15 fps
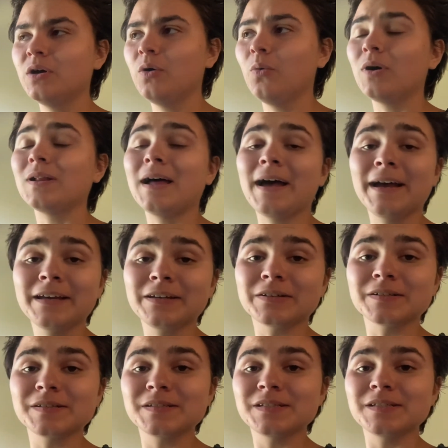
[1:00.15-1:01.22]
while
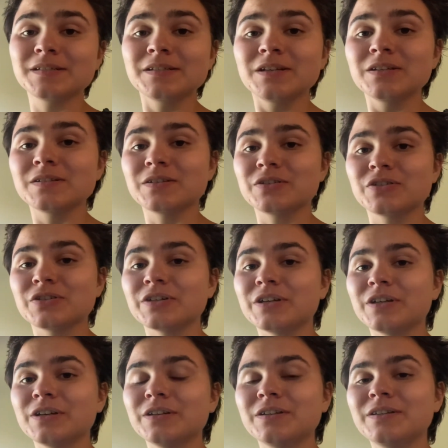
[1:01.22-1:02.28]
accuracy is
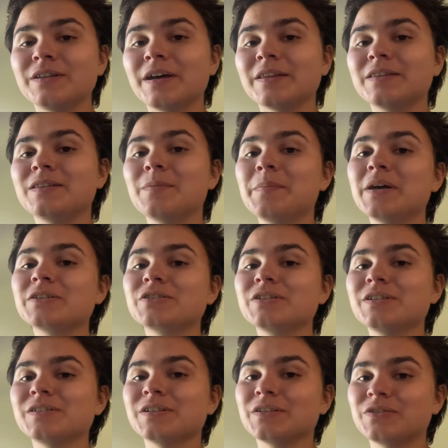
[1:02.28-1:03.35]
assuring that the measure
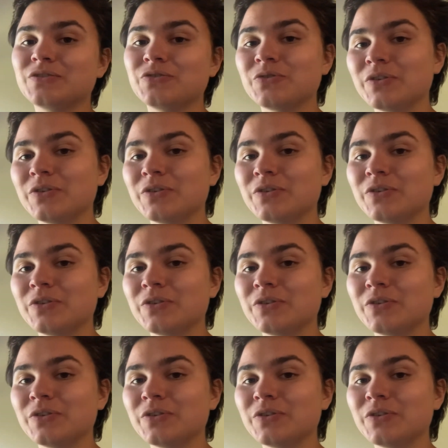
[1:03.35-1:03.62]
is as true to